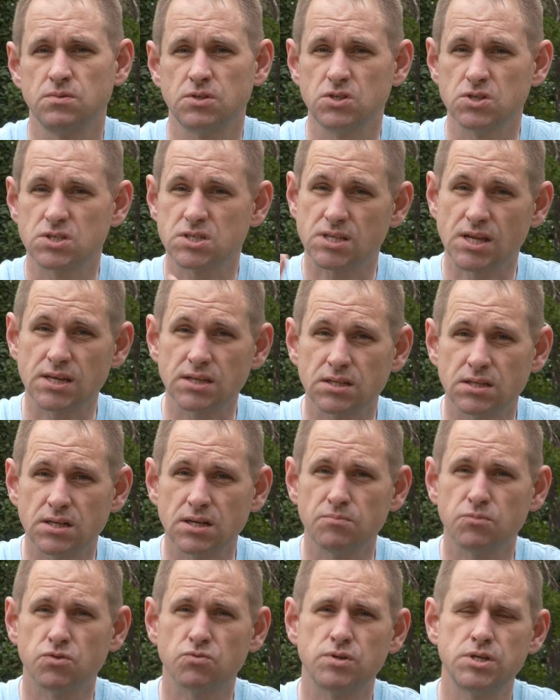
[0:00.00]
Your standard
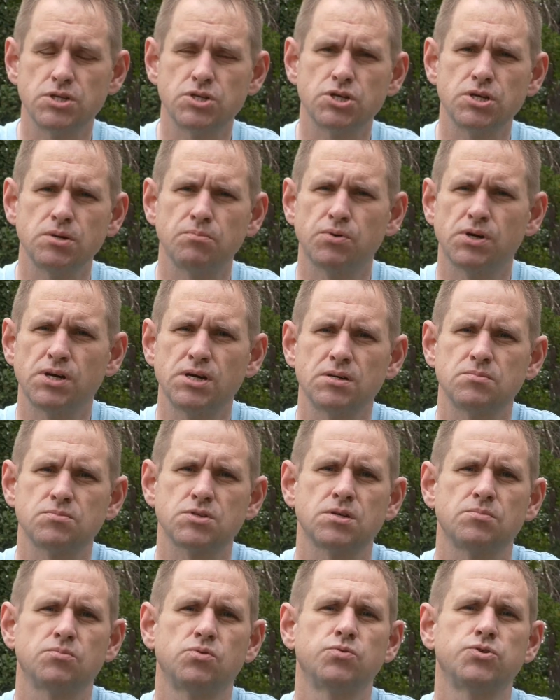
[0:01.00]
M3 chip,
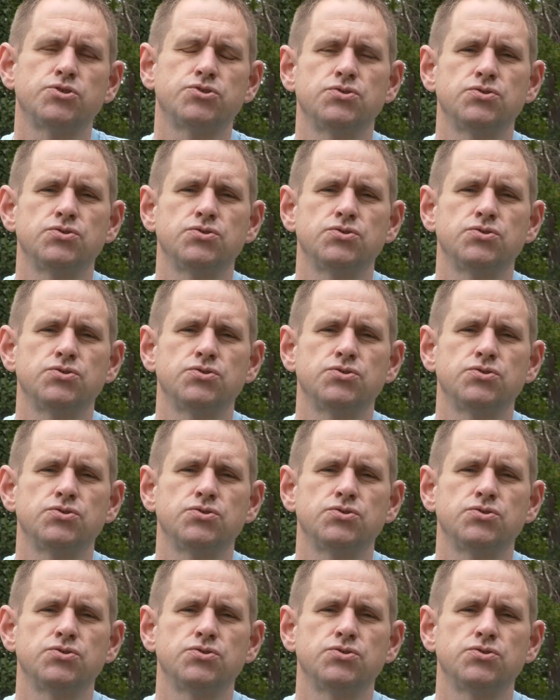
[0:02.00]
perhaps Apple would